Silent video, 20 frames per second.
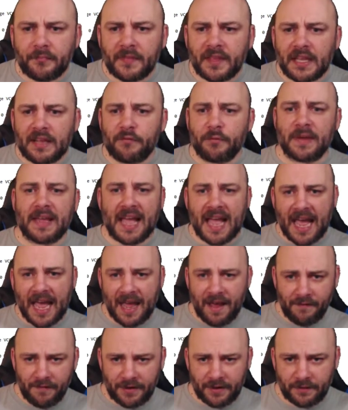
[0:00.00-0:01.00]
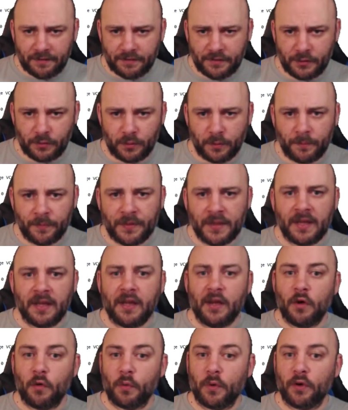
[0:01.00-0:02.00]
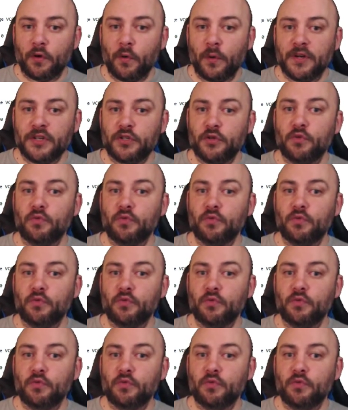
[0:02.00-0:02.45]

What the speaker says: If we have enough fuel, we're going to